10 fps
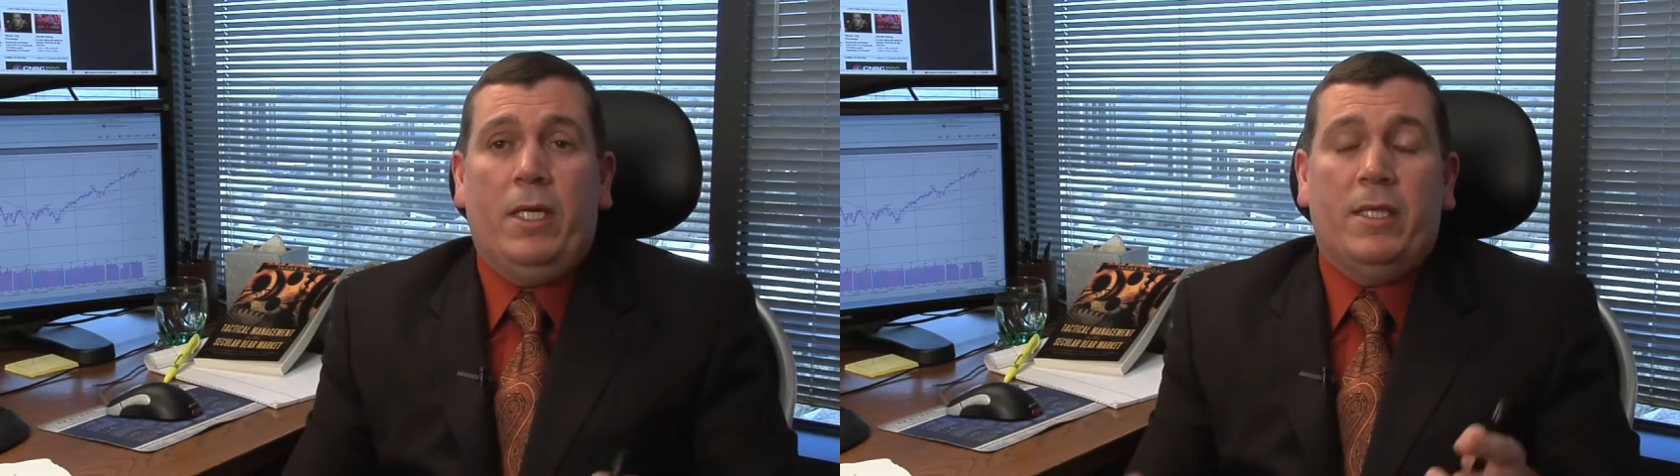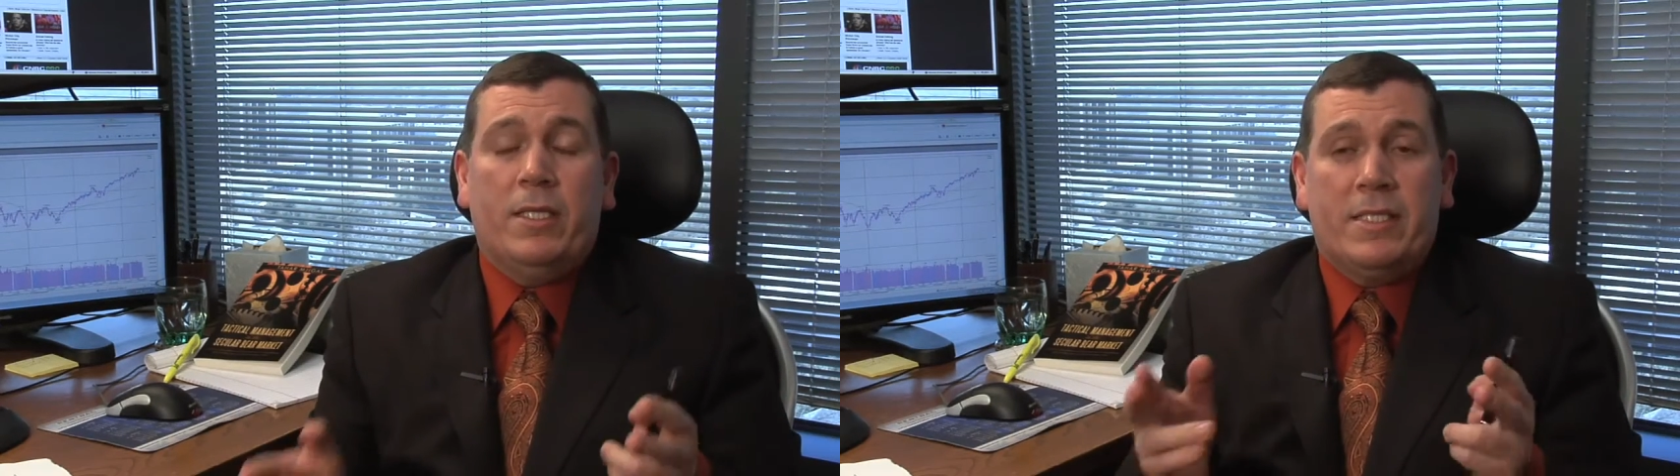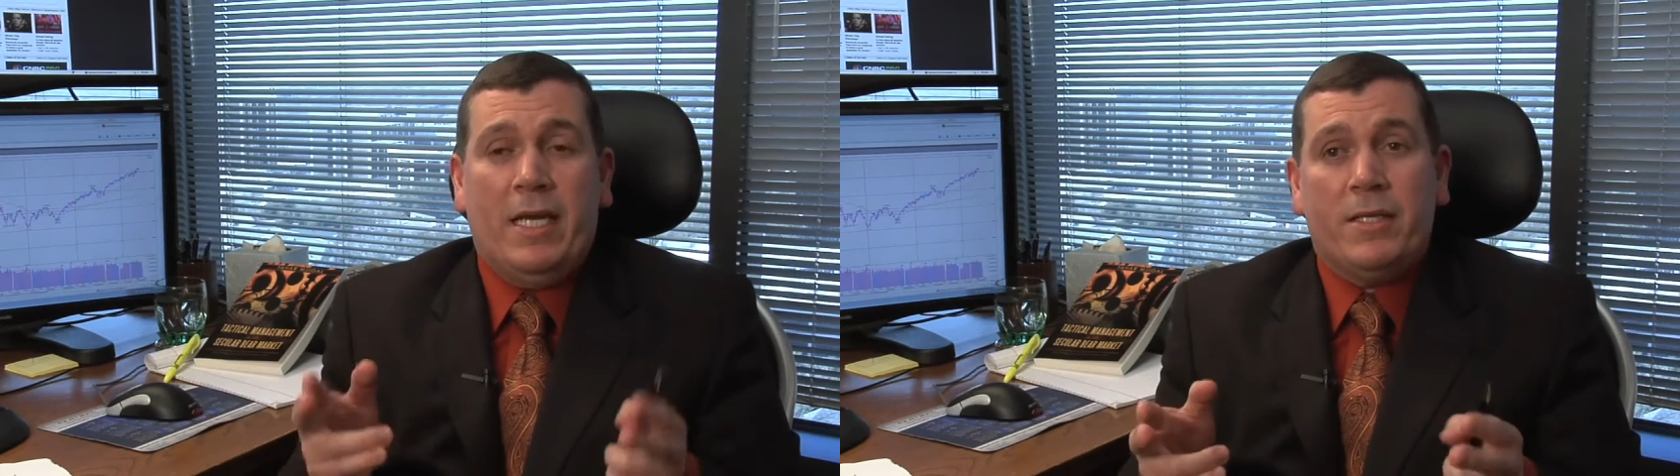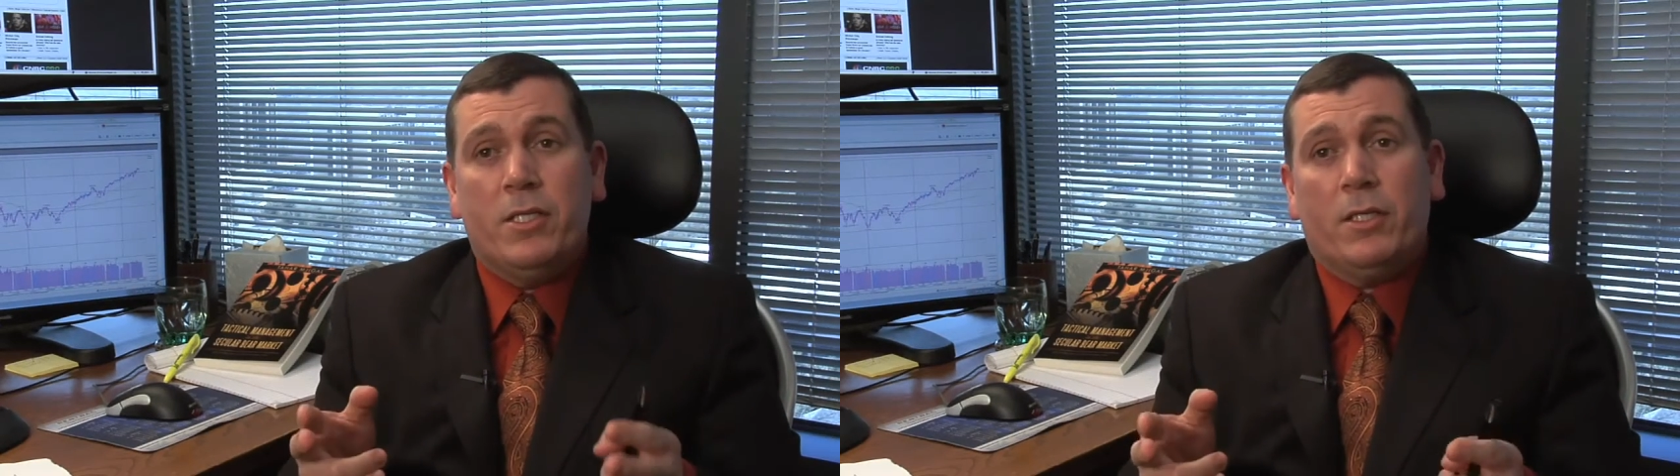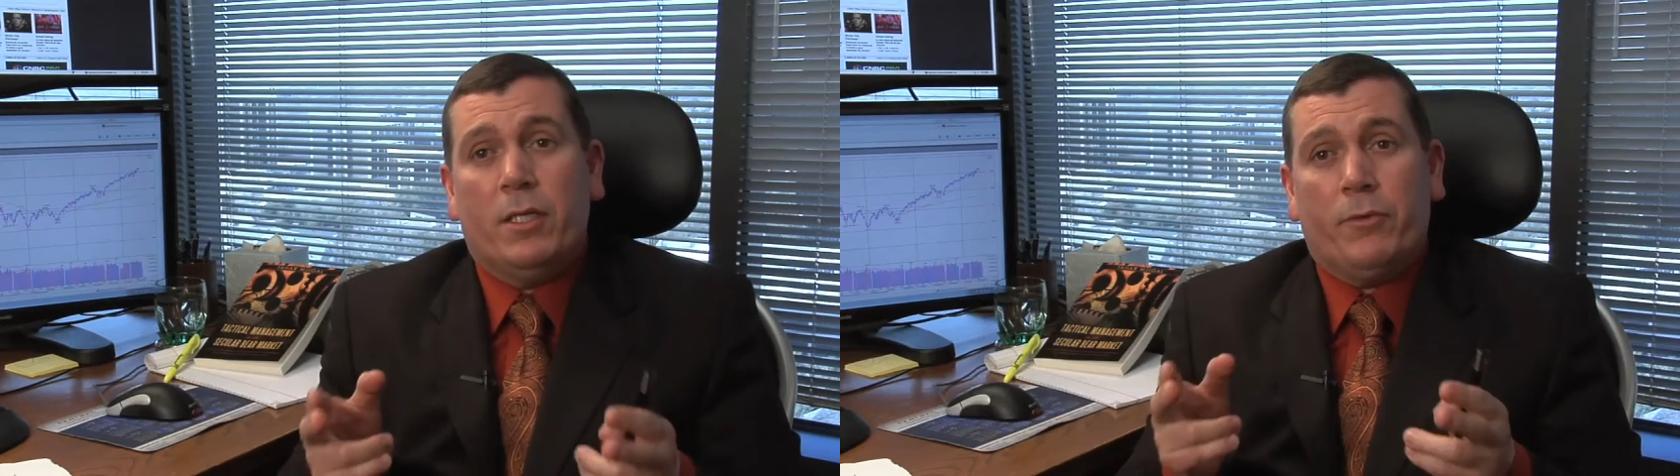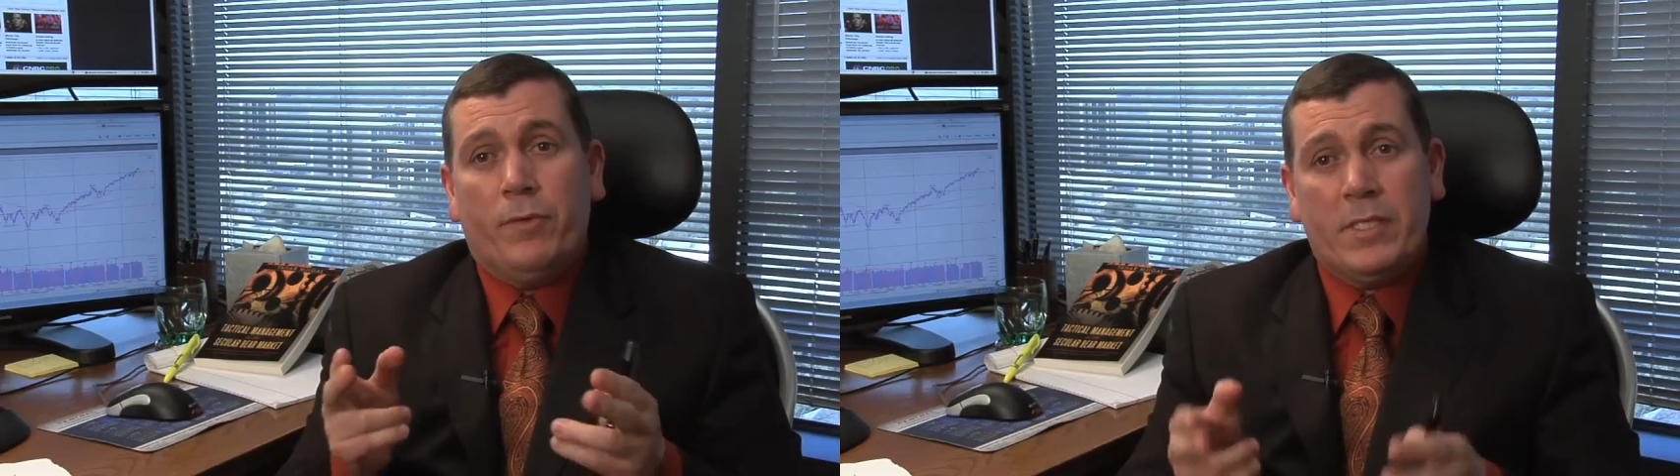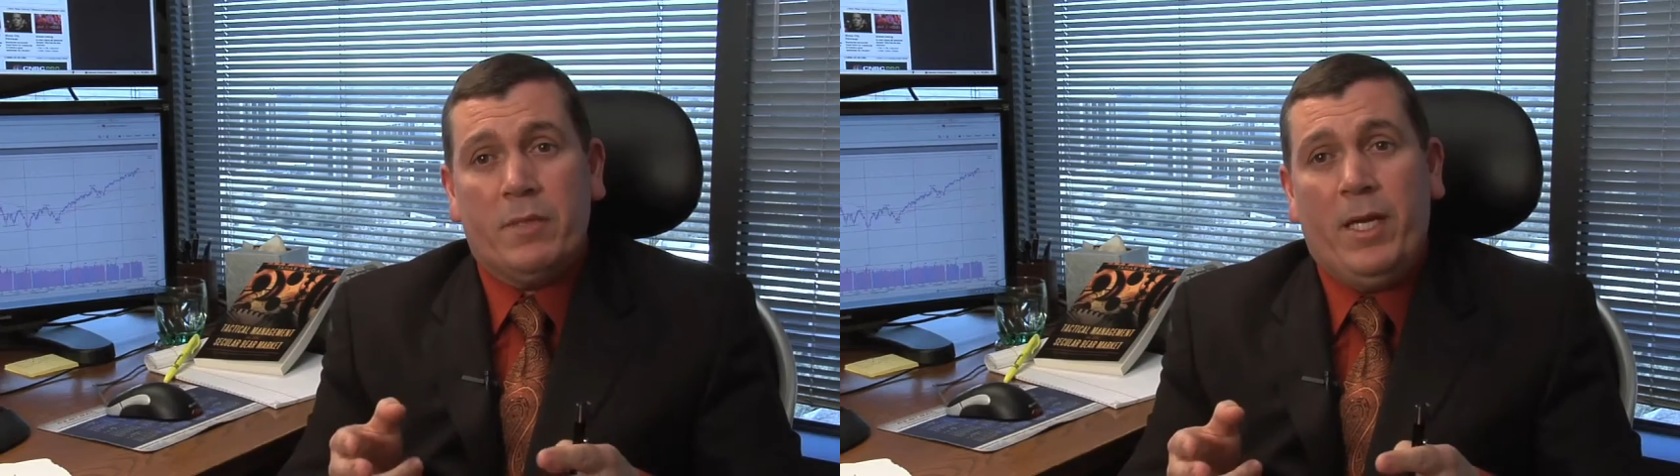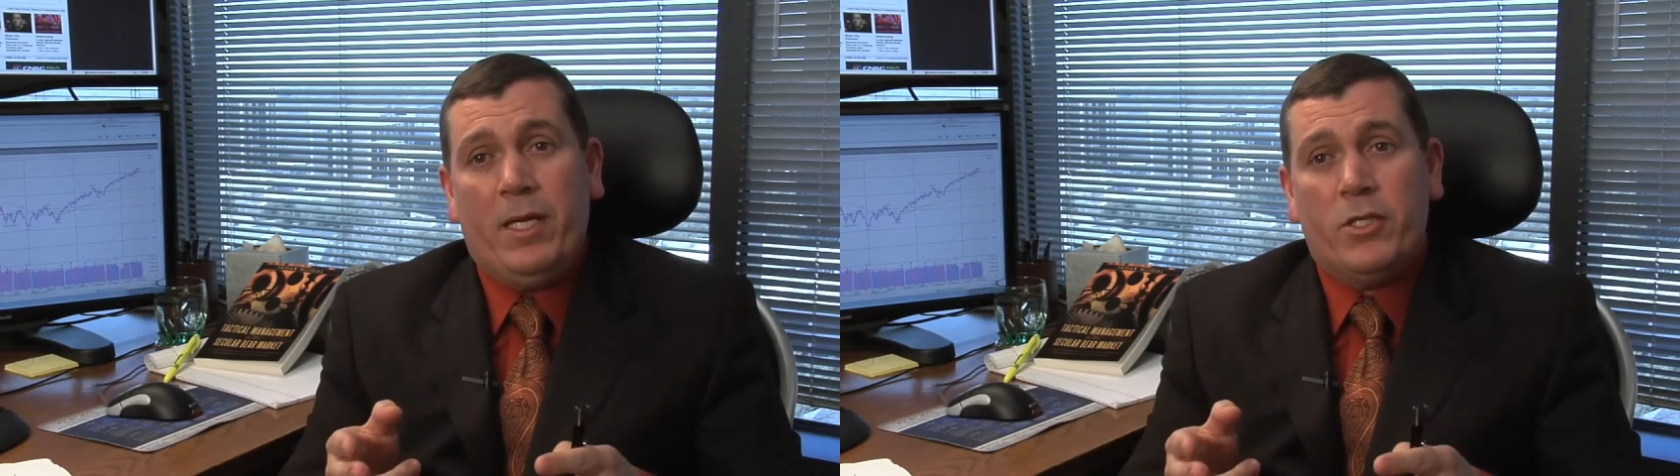and the tactical risk
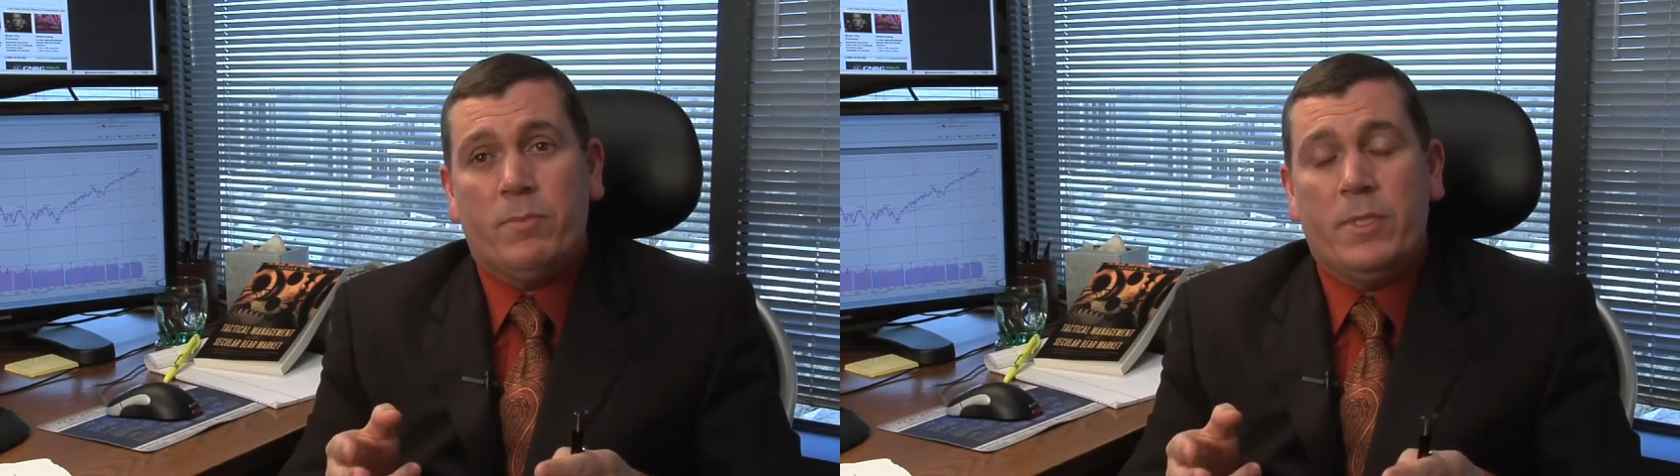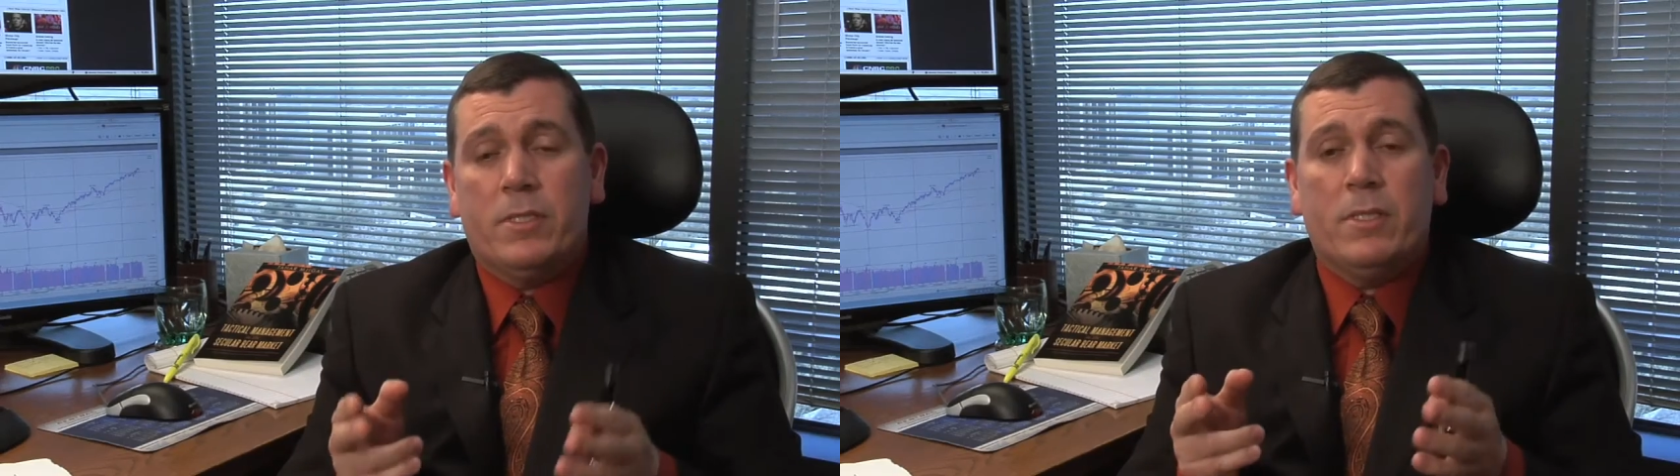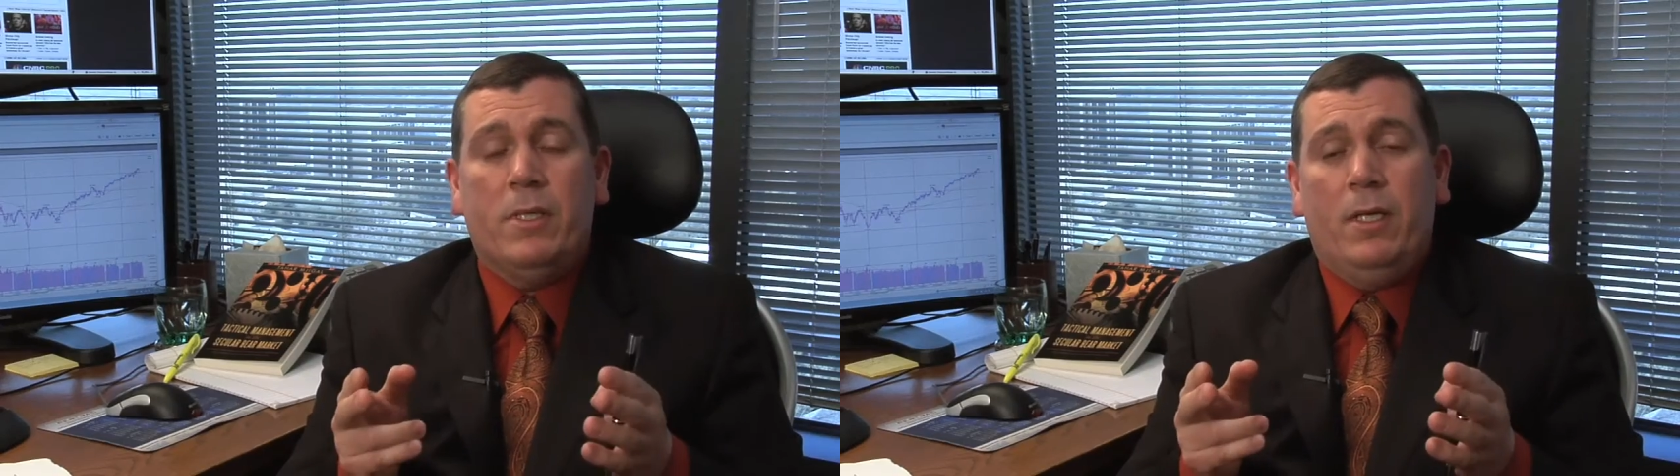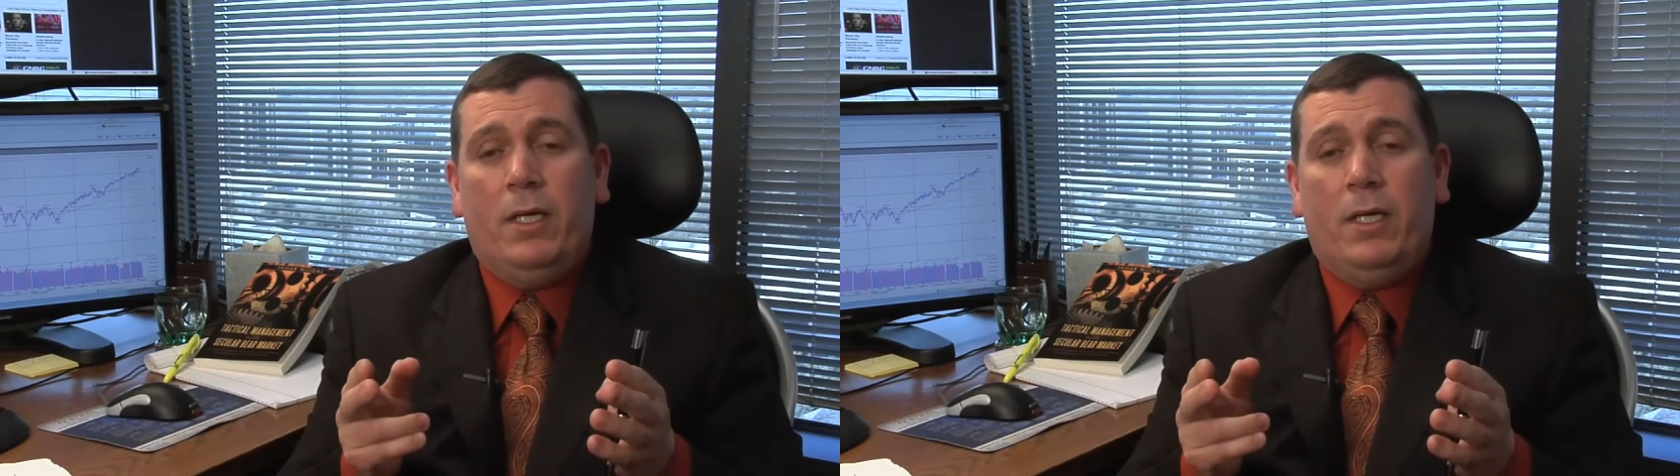management